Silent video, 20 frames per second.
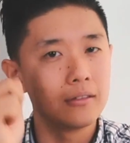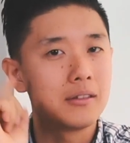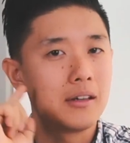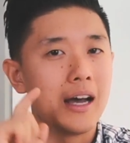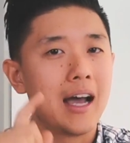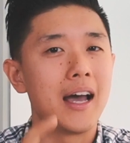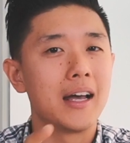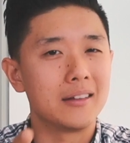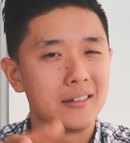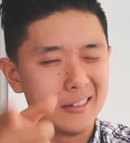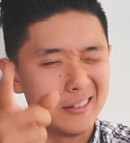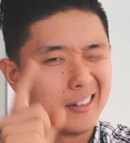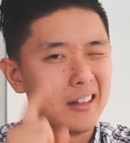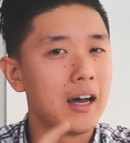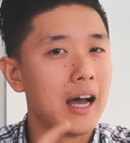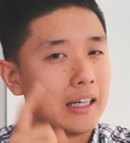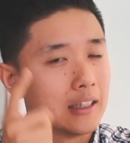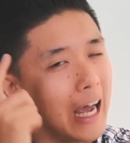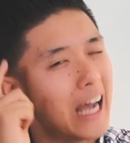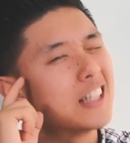
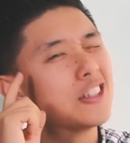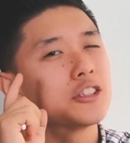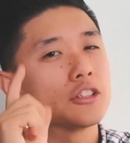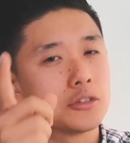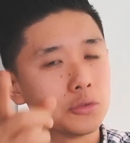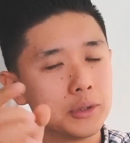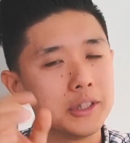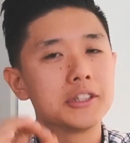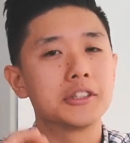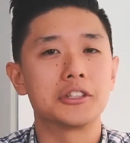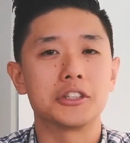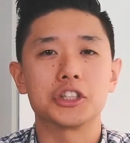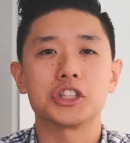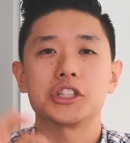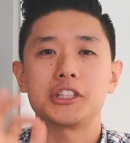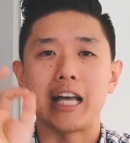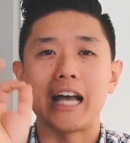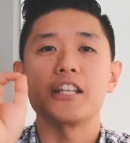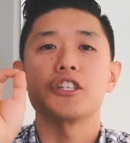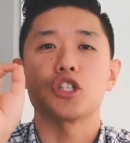I just
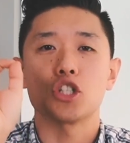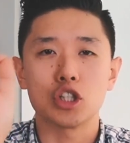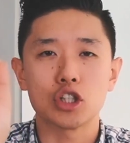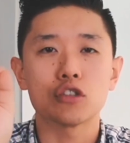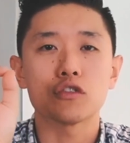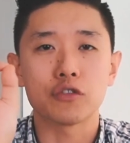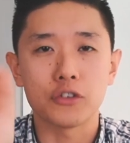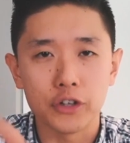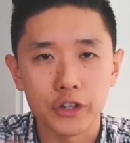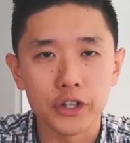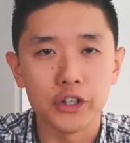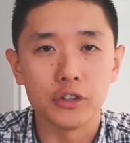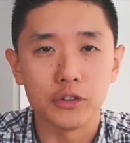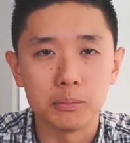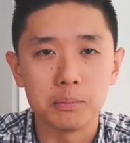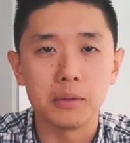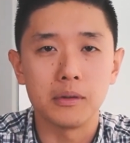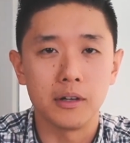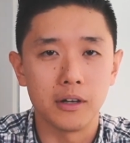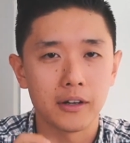researched that just for you,
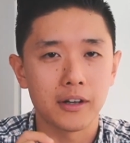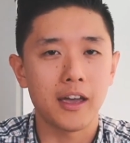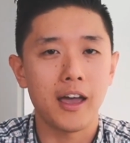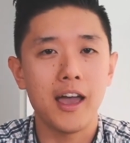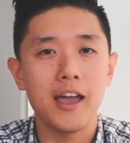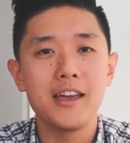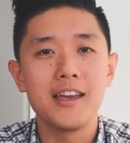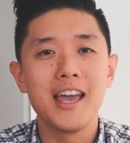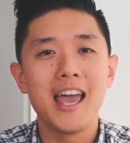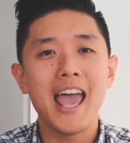okay?